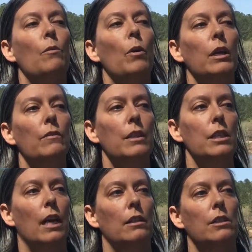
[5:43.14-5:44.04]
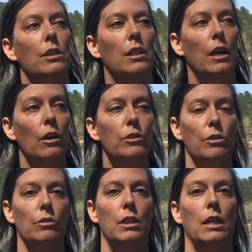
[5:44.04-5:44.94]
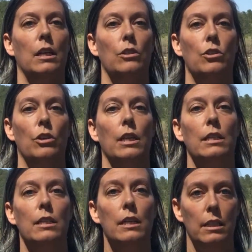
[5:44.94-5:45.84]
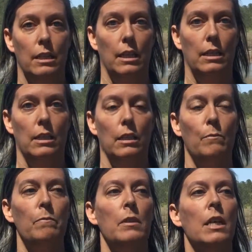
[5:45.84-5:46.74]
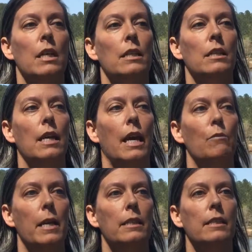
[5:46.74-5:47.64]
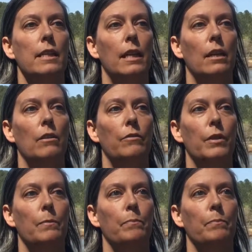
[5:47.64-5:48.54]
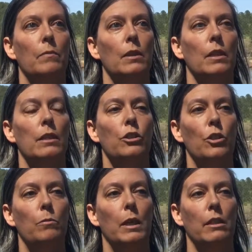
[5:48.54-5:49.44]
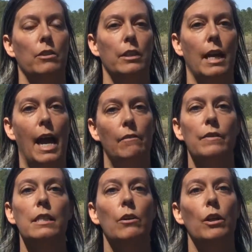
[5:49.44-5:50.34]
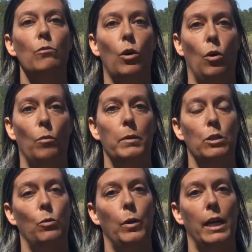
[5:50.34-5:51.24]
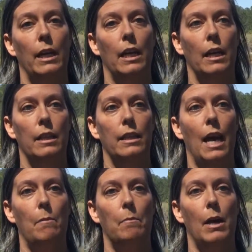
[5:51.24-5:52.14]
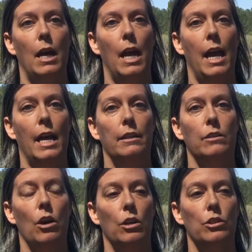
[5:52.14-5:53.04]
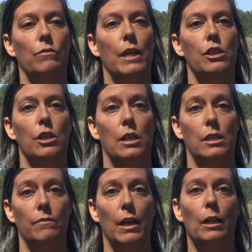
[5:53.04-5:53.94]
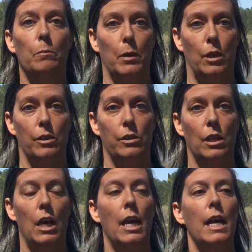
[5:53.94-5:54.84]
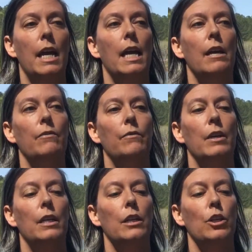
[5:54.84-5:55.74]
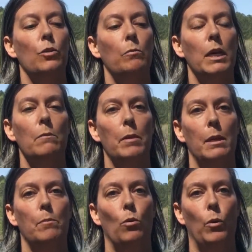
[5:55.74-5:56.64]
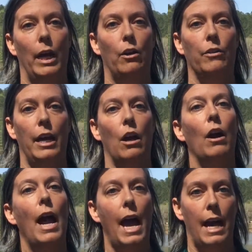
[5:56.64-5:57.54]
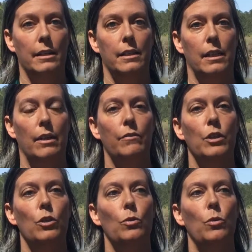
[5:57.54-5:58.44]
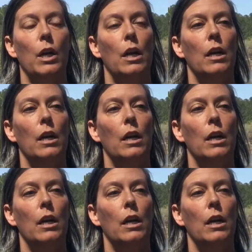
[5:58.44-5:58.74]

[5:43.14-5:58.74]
One of the challenges I also see concerning citizens is that instead of assuming there's an adversary role between them and conservation and developers, if you meet people where they are at, if you